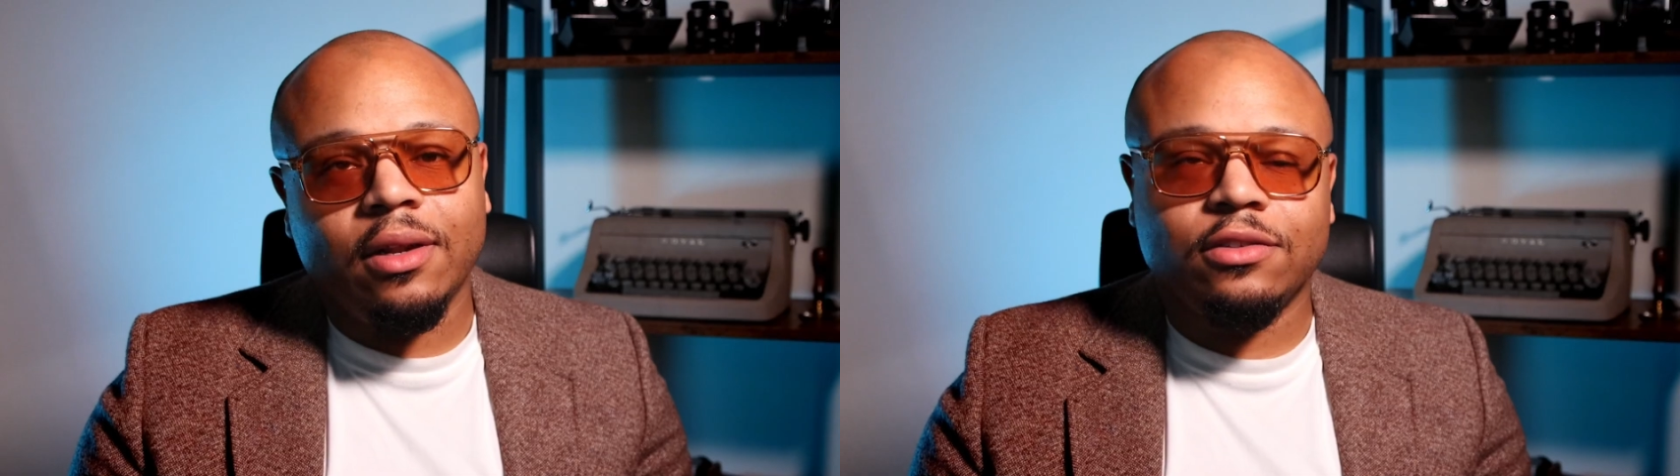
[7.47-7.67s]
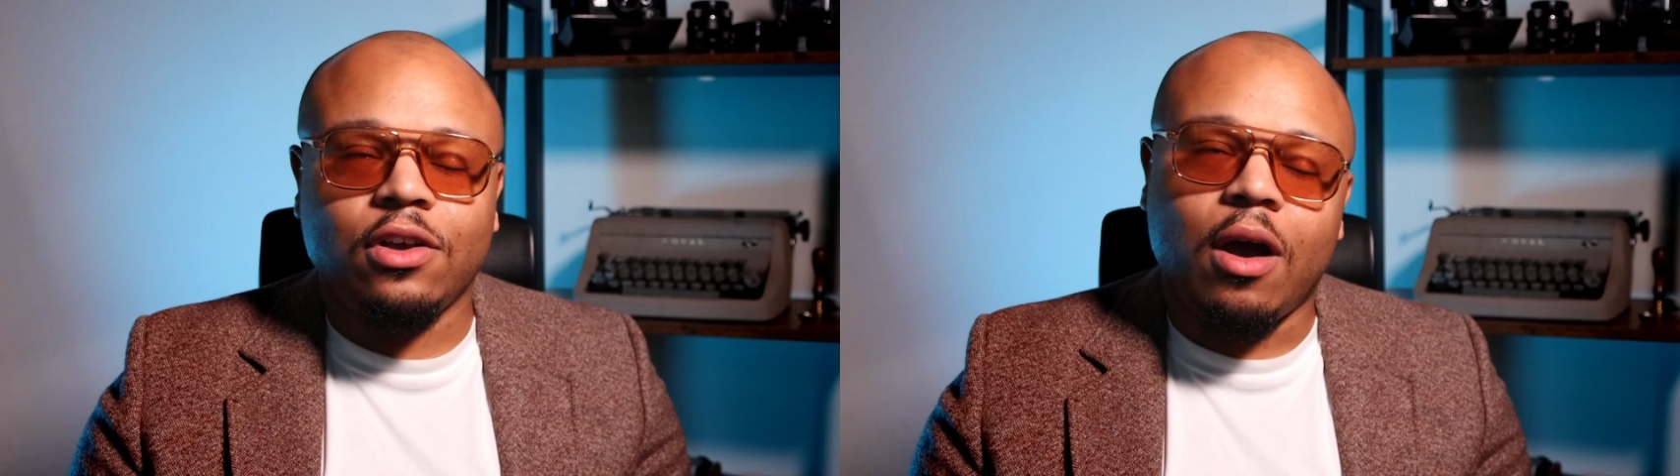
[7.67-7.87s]
So
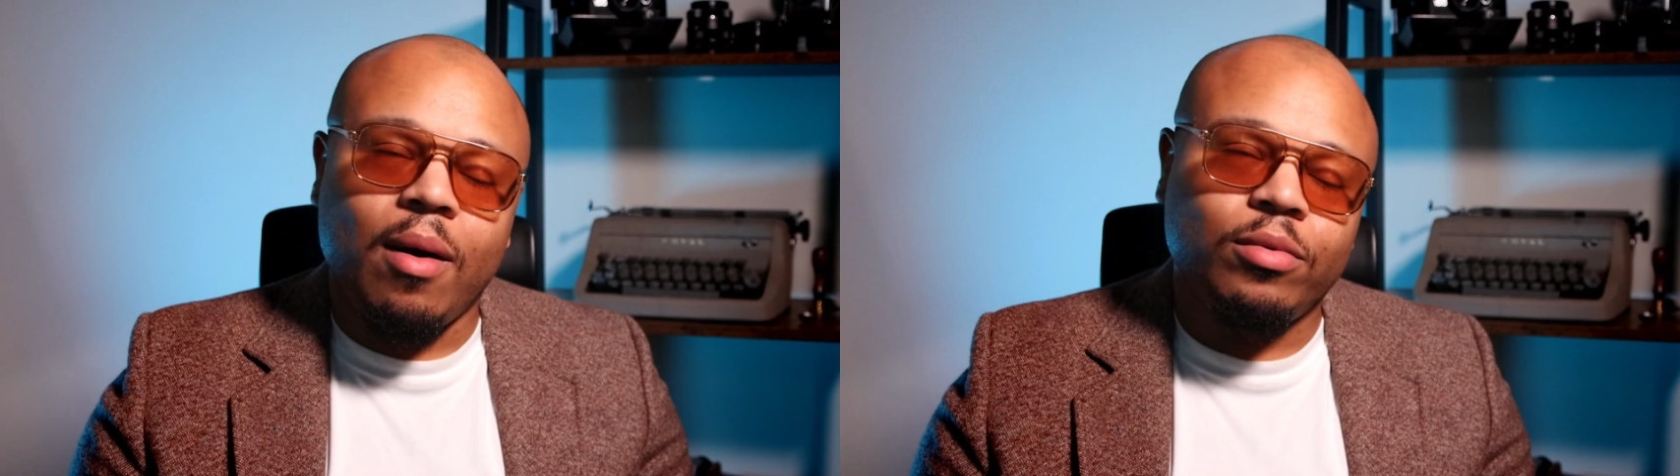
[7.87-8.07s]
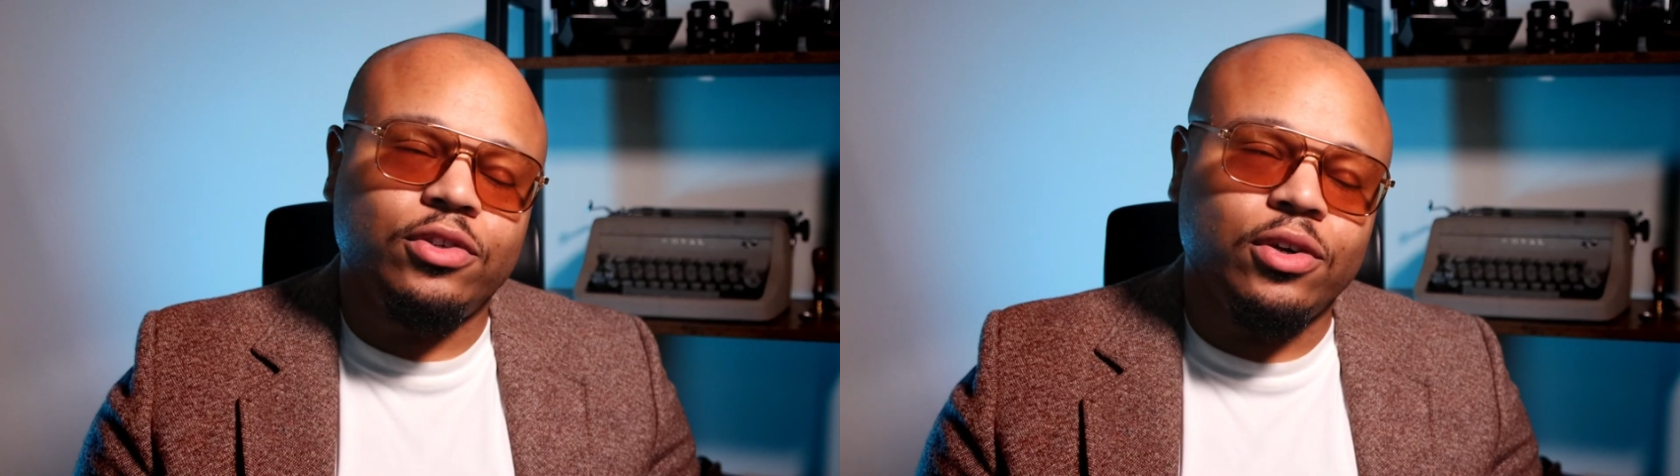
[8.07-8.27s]
let's talk
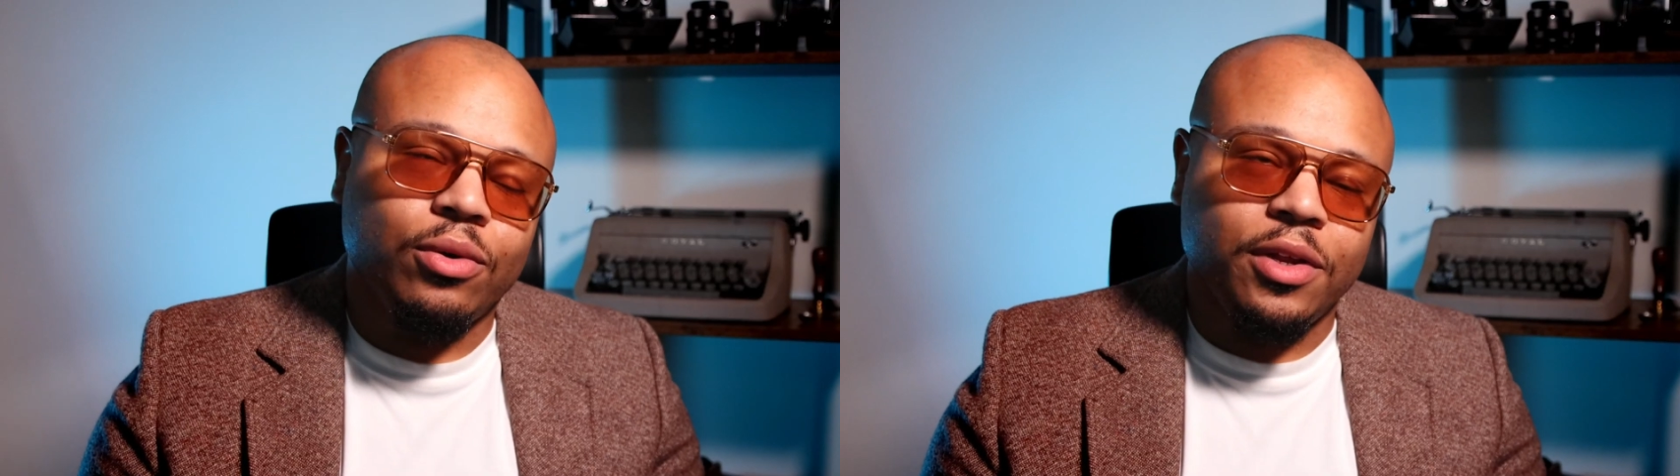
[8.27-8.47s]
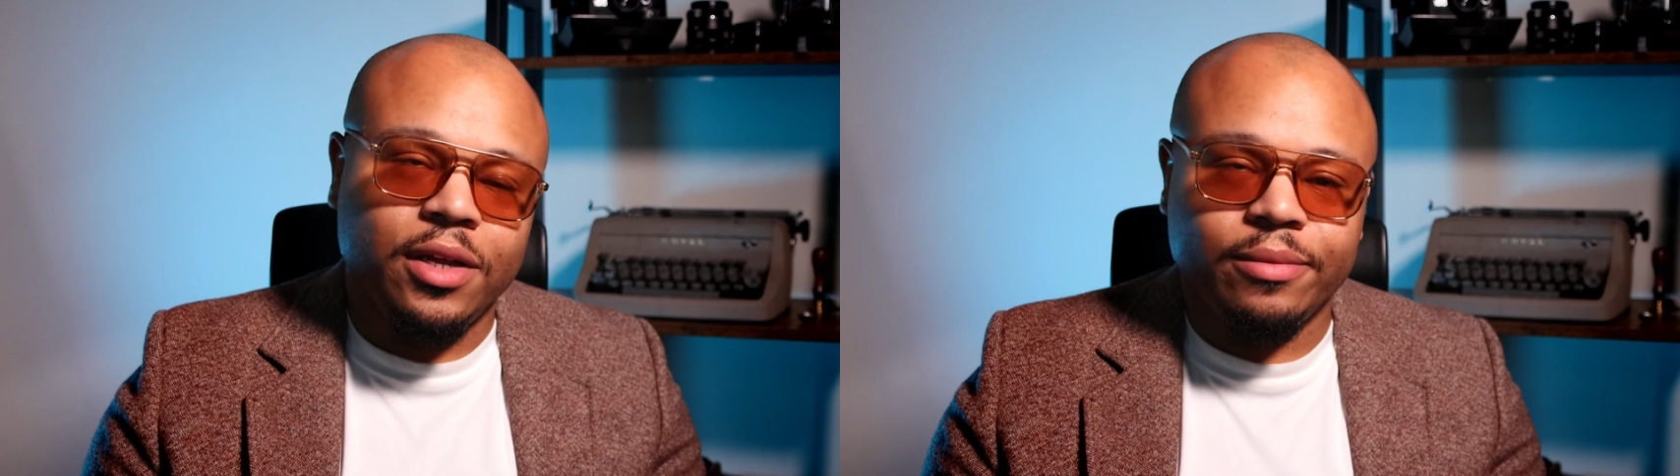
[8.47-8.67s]
about what you're
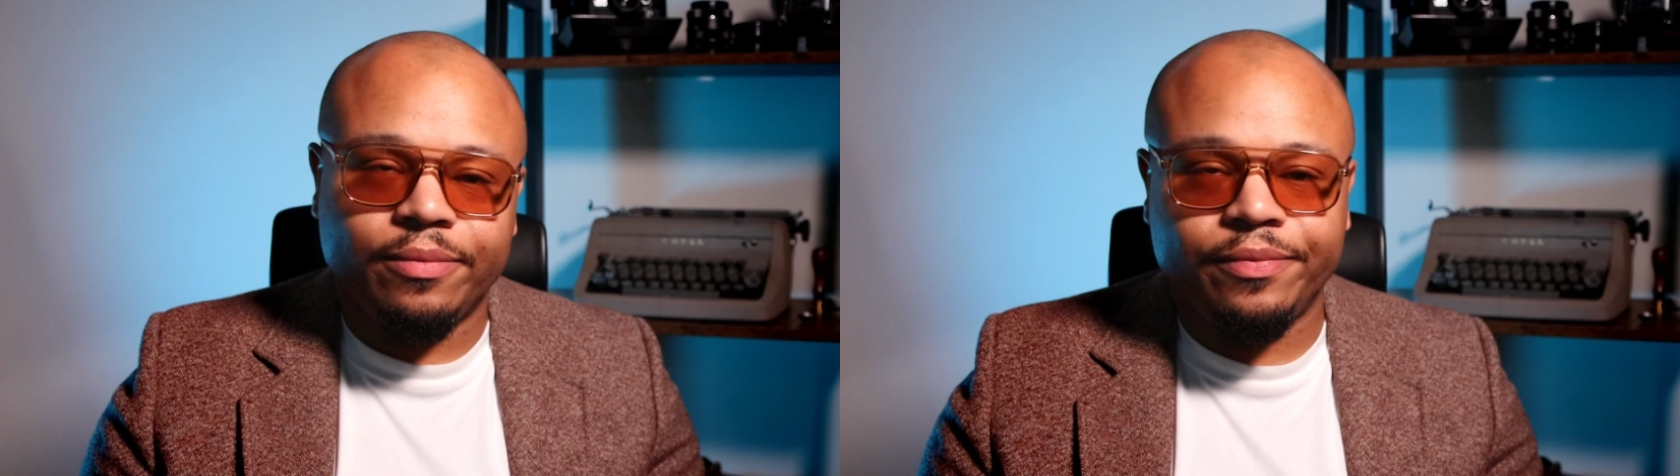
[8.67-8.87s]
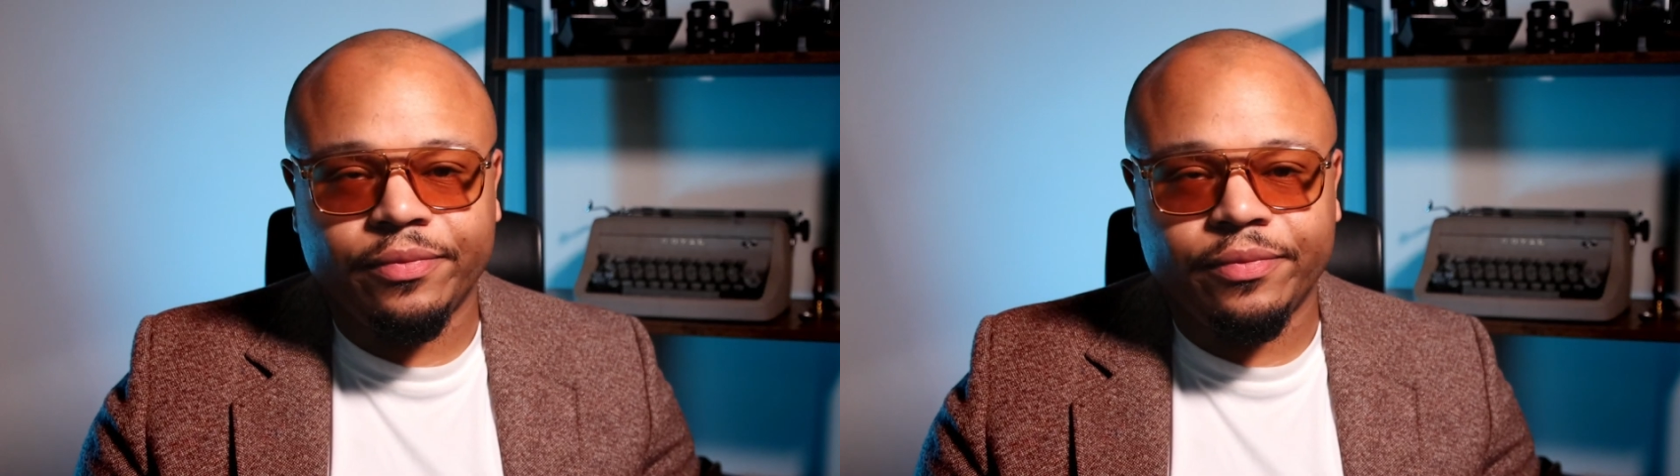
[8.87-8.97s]
gonna need.